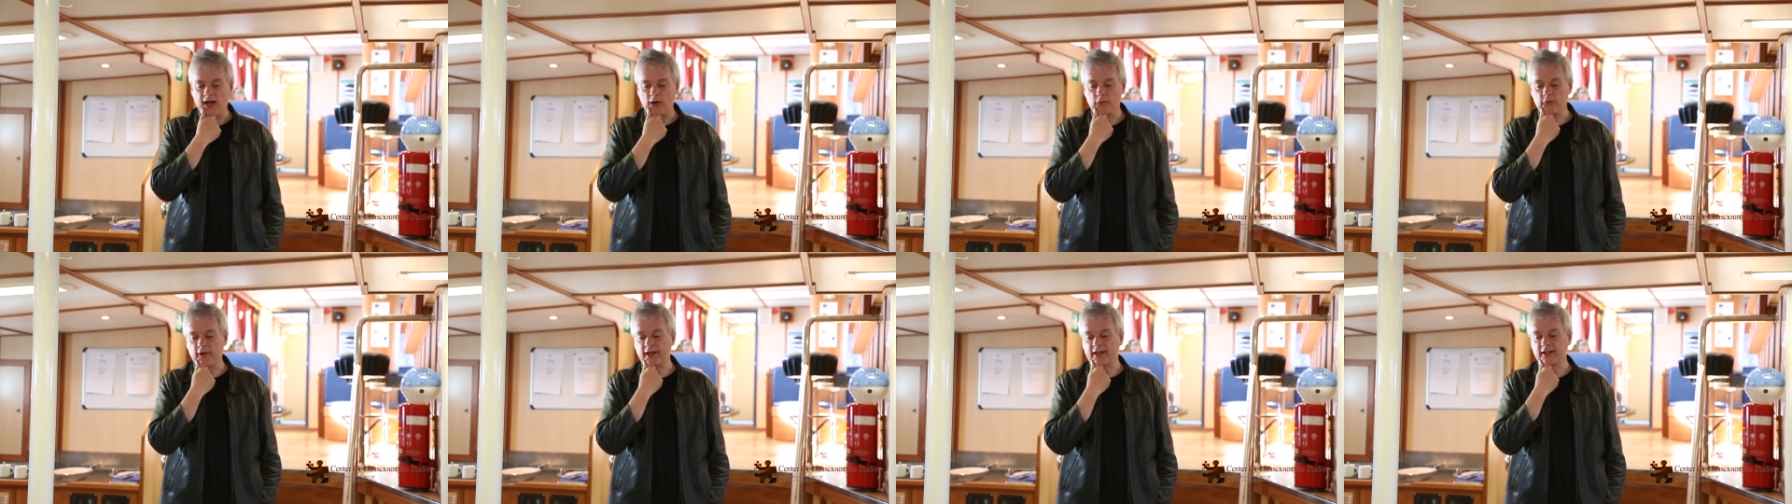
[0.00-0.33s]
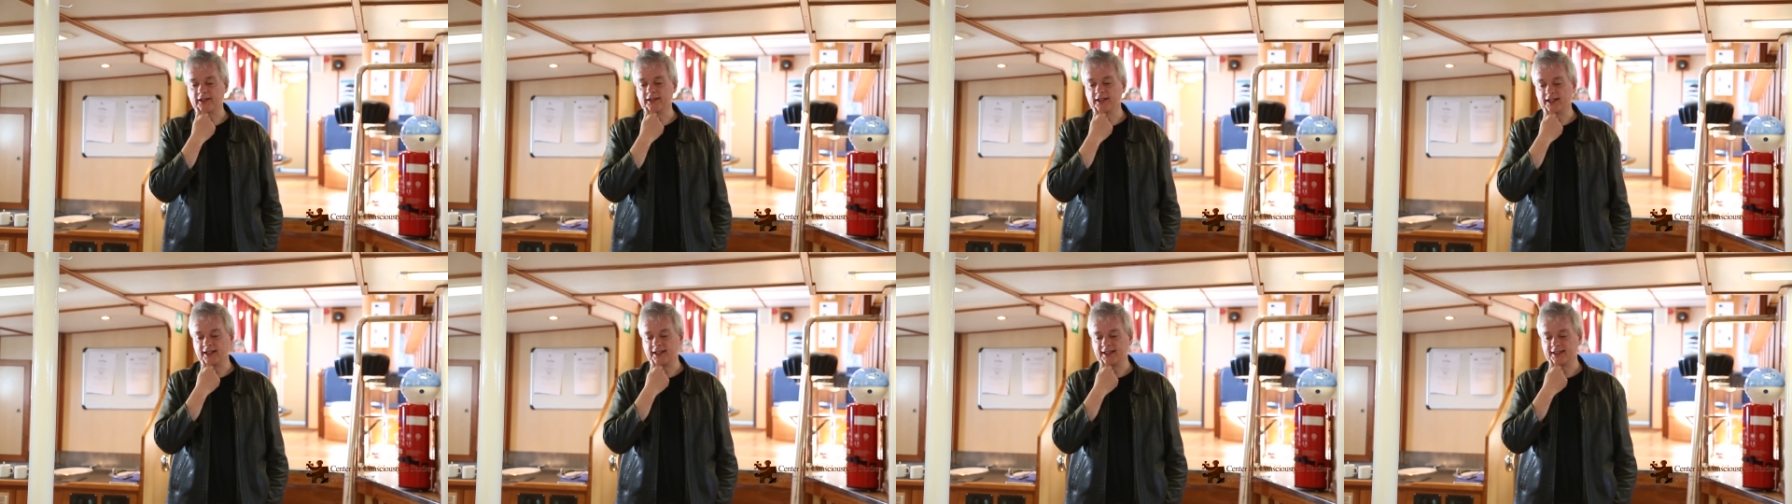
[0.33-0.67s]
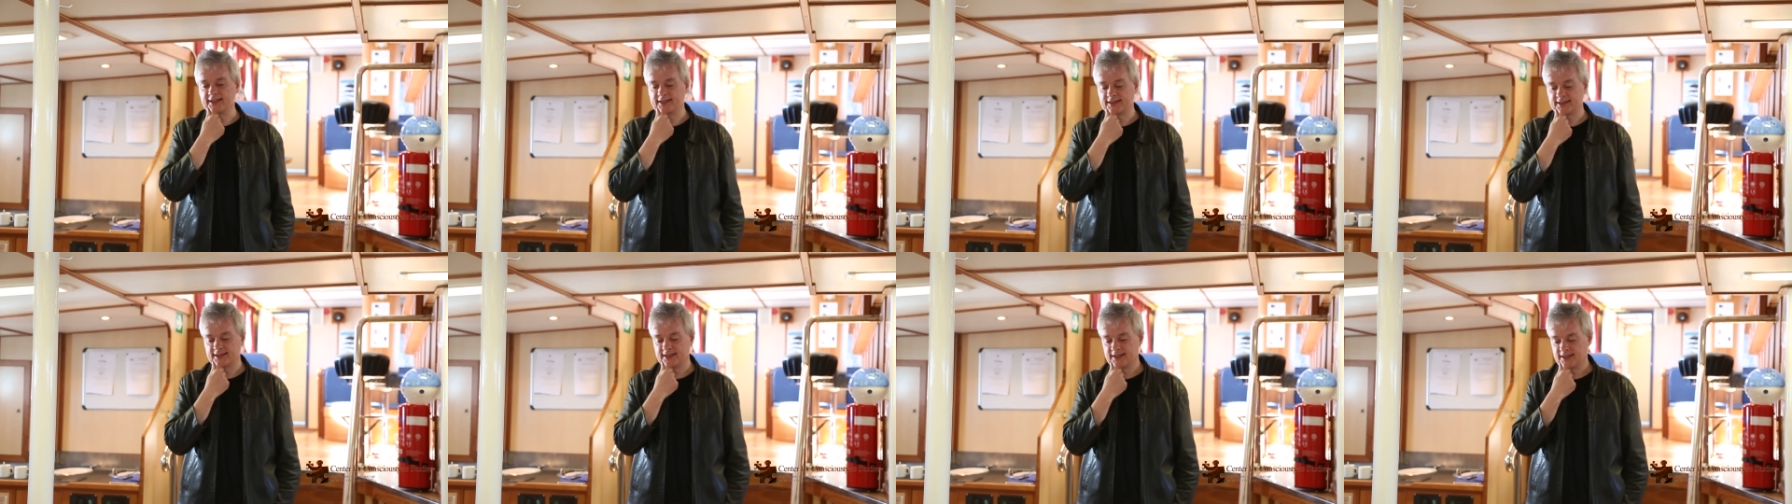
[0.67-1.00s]

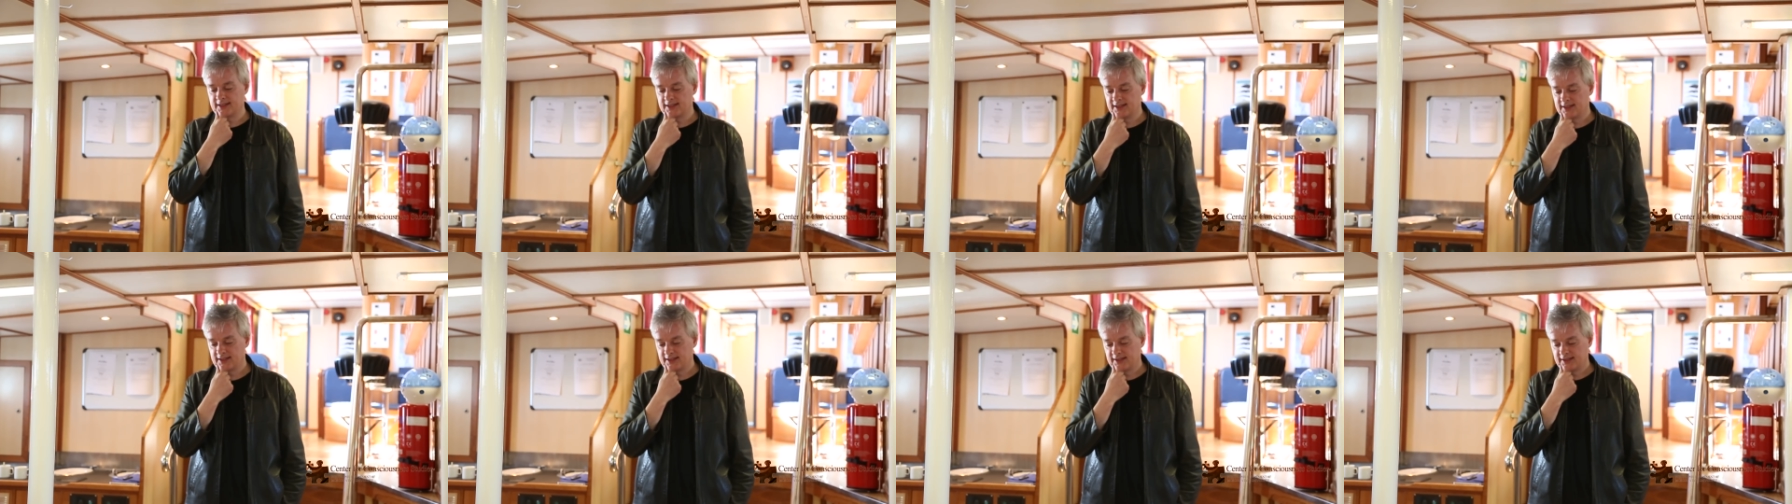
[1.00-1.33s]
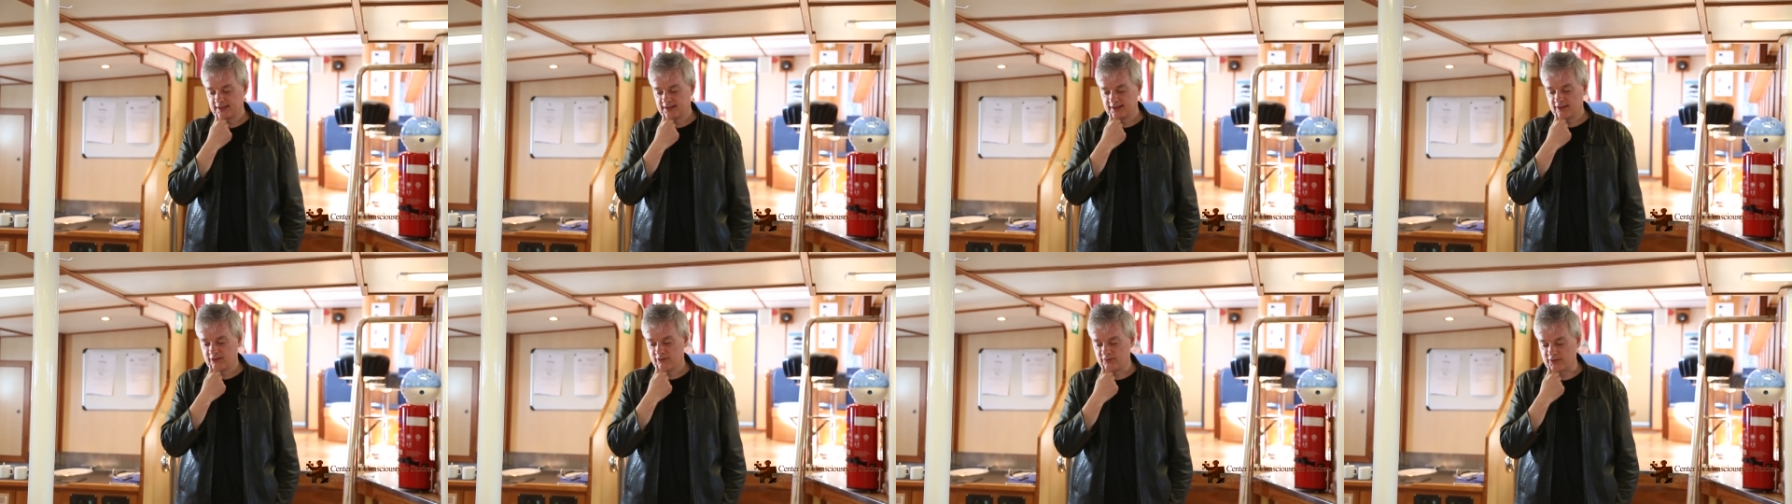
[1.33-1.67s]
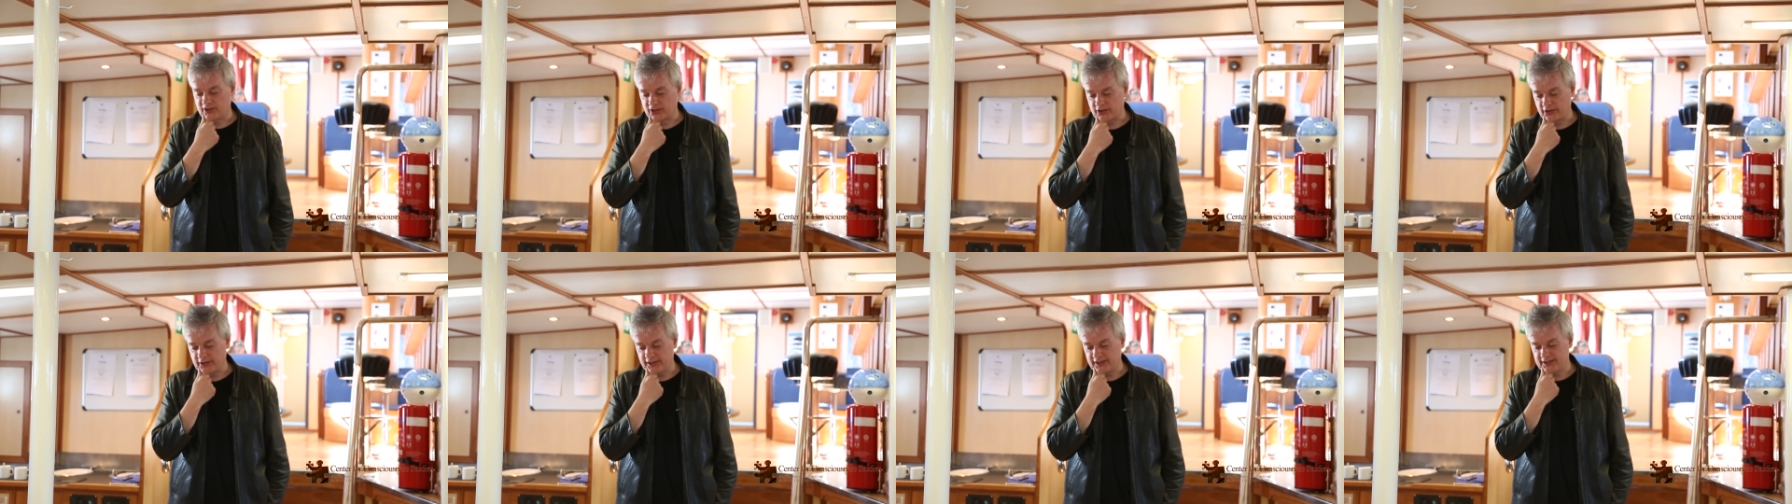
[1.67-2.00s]
recognize
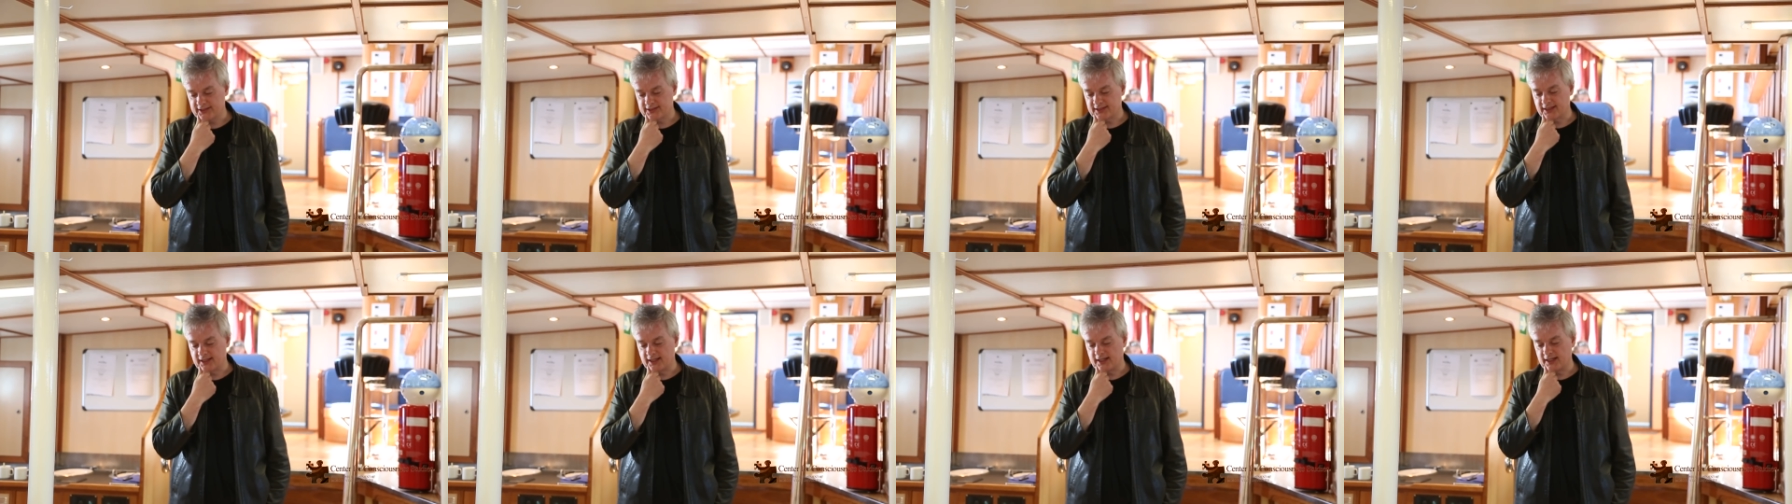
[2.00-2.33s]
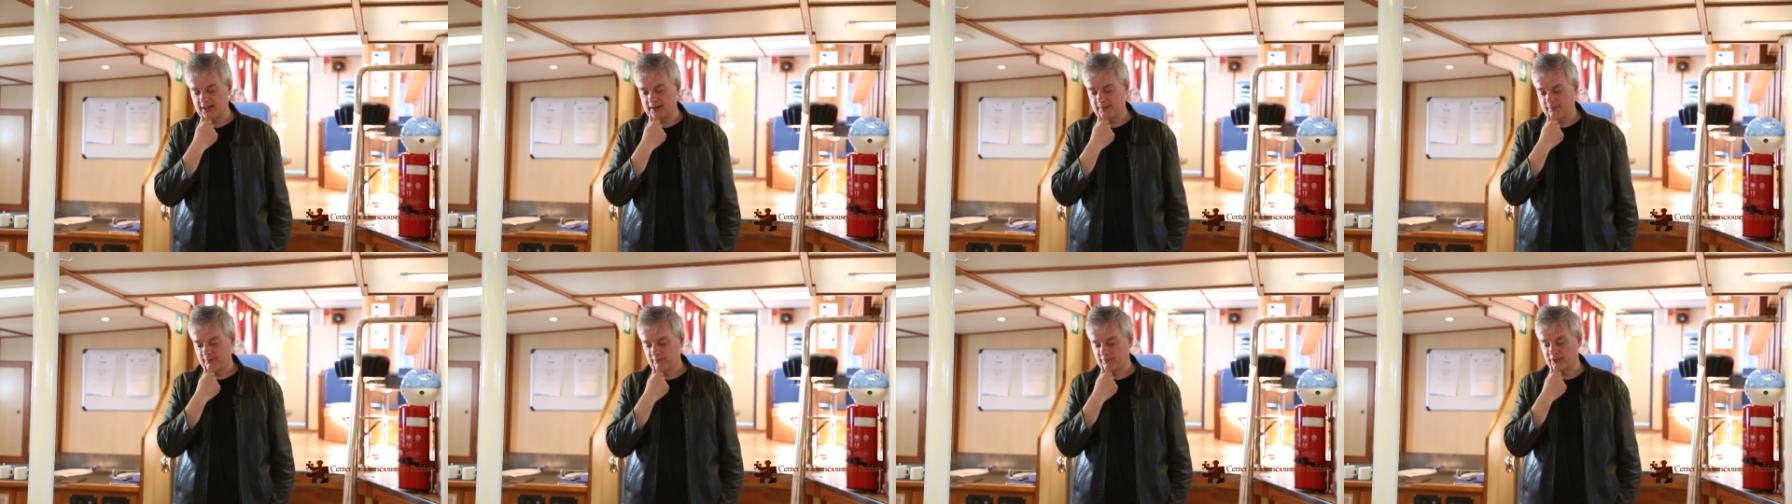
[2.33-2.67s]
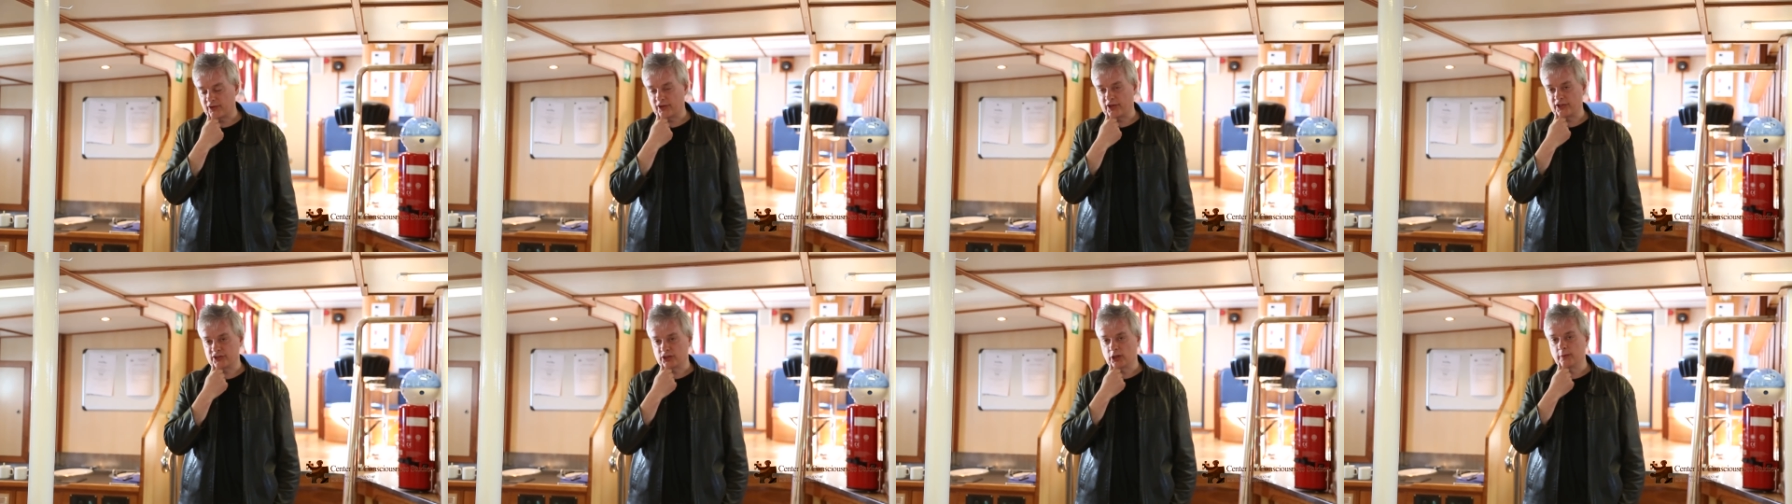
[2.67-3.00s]
various
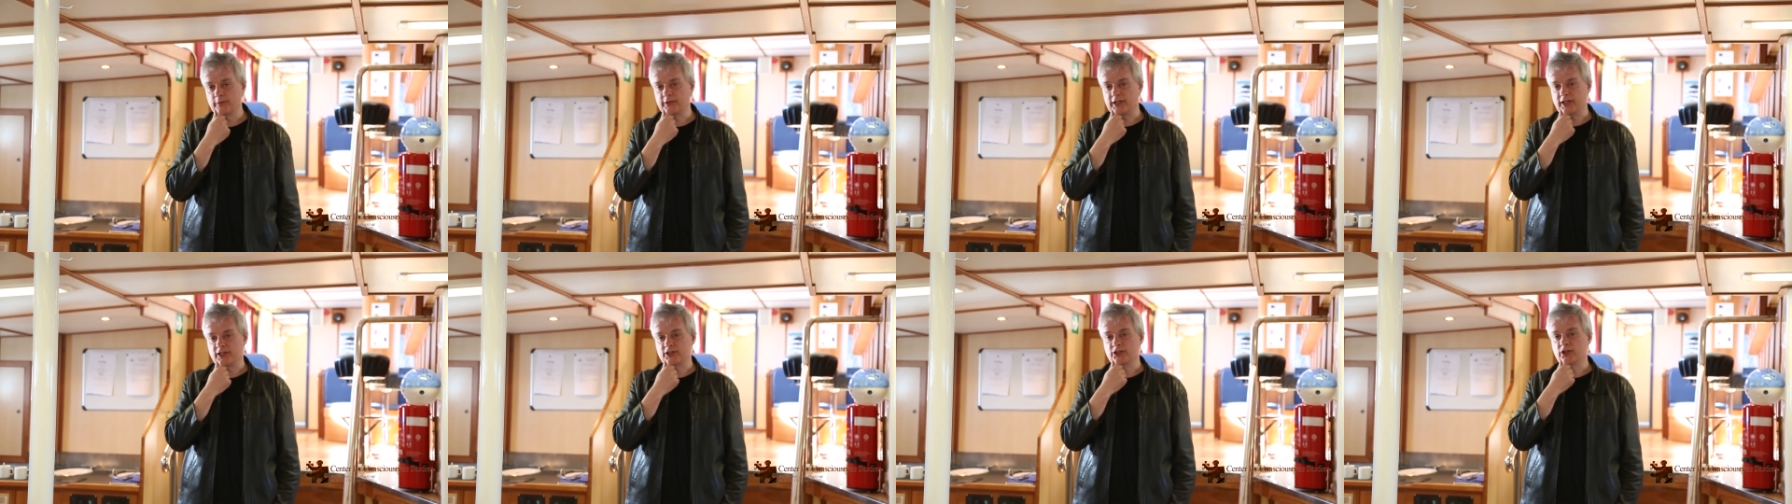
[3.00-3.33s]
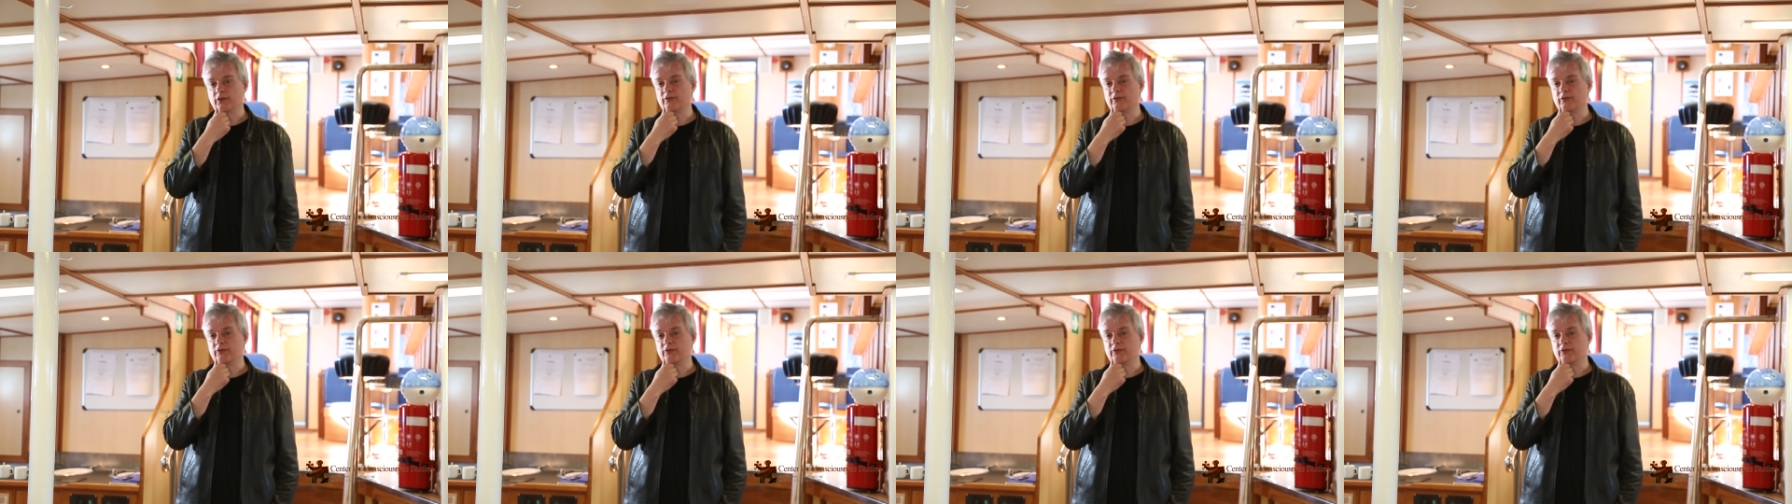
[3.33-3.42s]
objects,